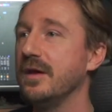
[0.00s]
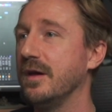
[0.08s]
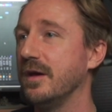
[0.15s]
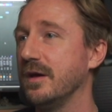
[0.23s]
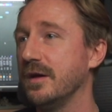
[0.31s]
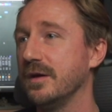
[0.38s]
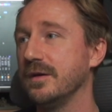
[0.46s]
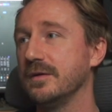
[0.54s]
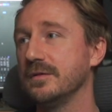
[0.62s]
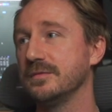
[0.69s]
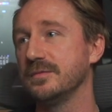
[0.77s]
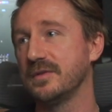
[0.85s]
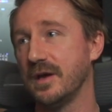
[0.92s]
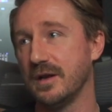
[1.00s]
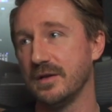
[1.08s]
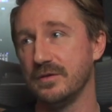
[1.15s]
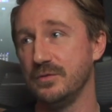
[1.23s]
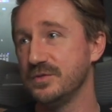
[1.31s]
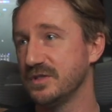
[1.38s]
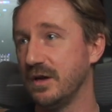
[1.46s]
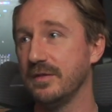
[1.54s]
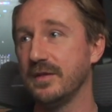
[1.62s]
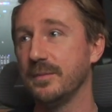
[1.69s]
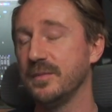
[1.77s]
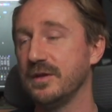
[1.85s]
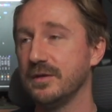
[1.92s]
Got a new song
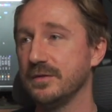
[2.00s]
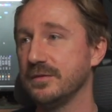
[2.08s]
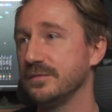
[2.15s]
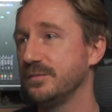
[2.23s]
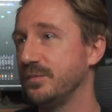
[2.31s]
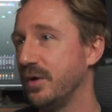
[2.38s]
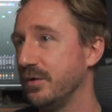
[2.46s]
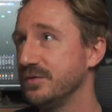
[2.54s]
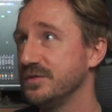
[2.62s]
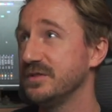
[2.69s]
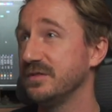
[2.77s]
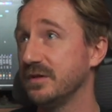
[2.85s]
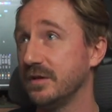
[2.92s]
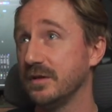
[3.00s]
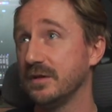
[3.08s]
that I'm going to post